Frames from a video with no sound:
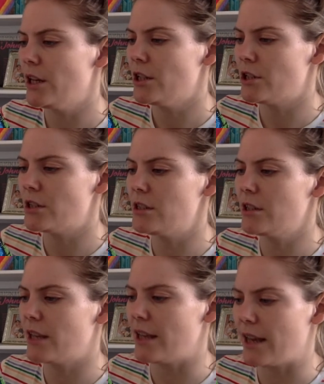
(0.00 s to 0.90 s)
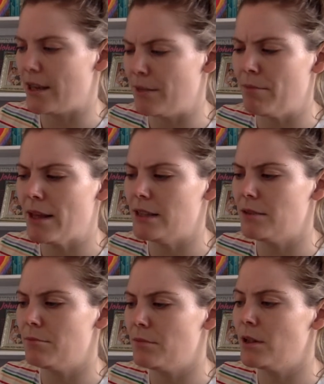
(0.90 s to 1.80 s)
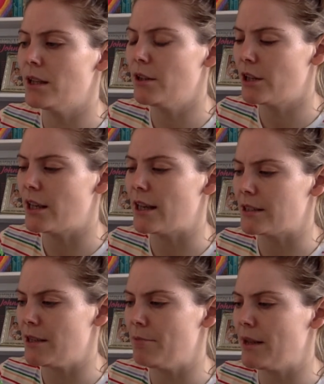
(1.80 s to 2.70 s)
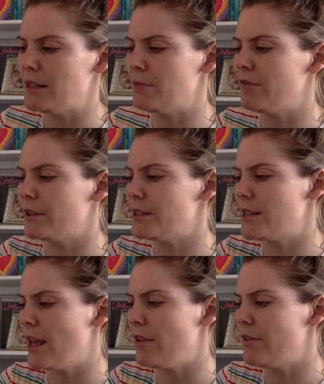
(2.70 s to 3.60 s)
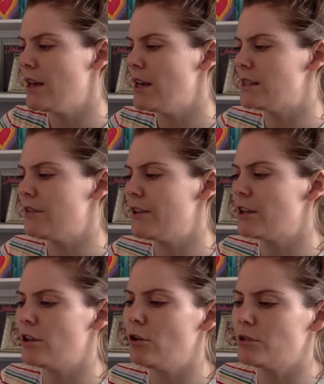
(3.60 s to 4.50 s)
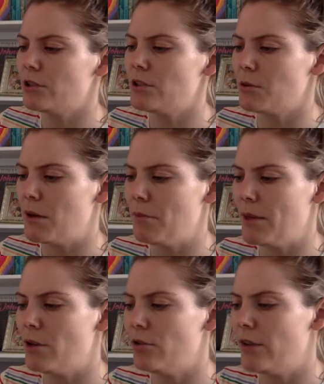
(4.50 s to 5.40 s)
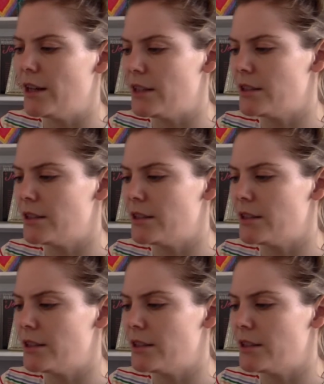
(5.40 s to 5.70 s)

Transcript: Just looking at it made him feel safe, as if he could hold on to it and be all right.